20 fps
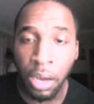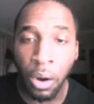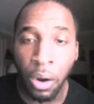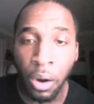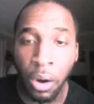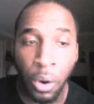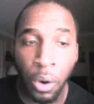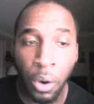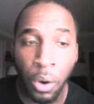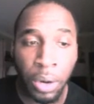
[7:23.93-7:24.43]

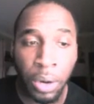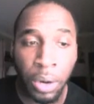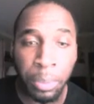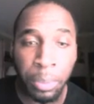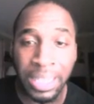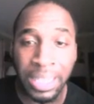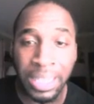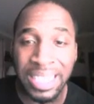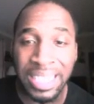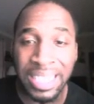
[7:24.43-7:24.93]

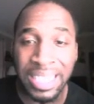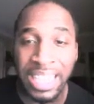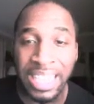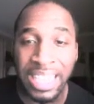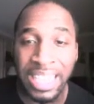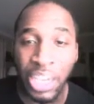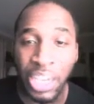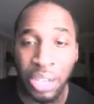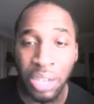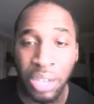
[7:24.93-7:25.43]
But let's say
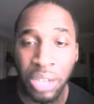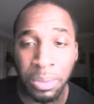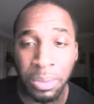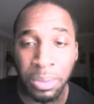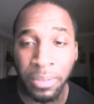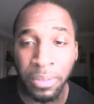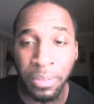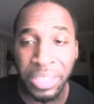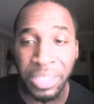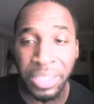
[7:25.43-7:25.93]
you go to the
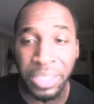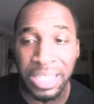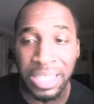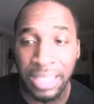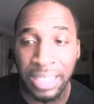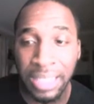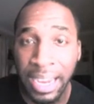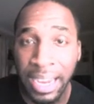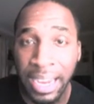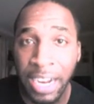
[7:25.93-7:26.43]

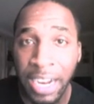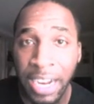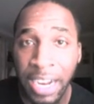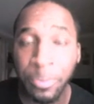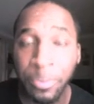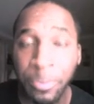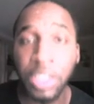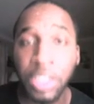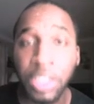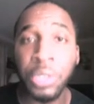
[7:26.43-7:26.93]
Vertex
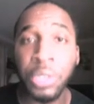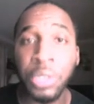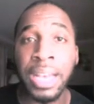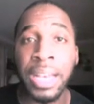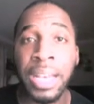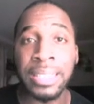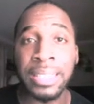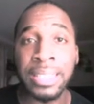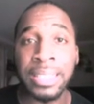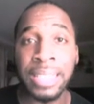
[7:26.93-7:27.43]
Live, the
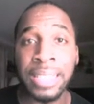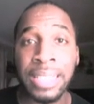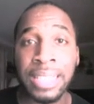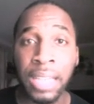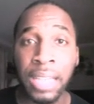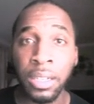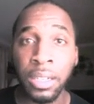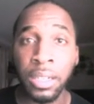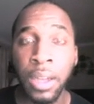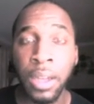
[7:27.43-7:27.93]

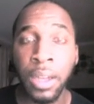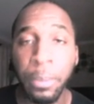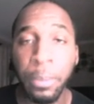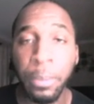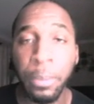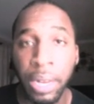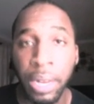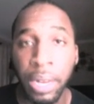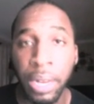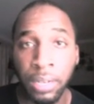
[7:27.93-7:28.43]
$2,000
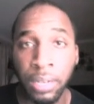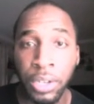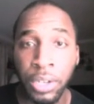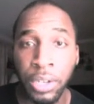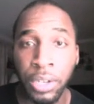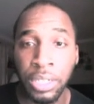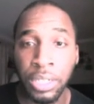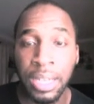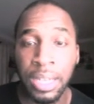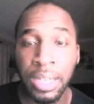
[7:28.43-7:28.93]
product
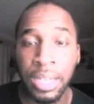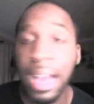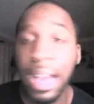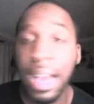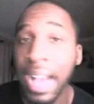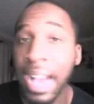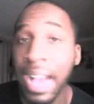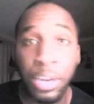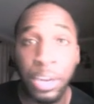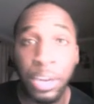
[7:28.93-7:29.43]
version,
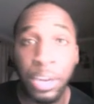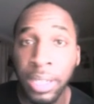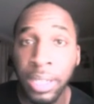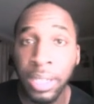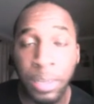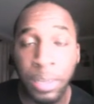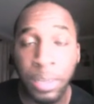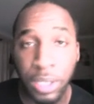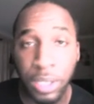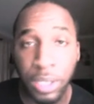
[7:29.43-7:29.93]
I don't get a
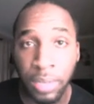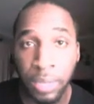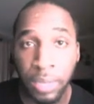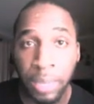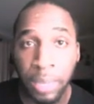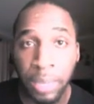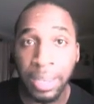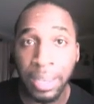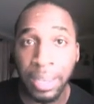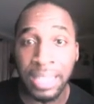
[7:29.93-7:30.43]
commission off
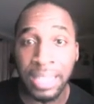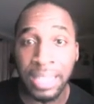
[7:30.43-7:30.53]
that because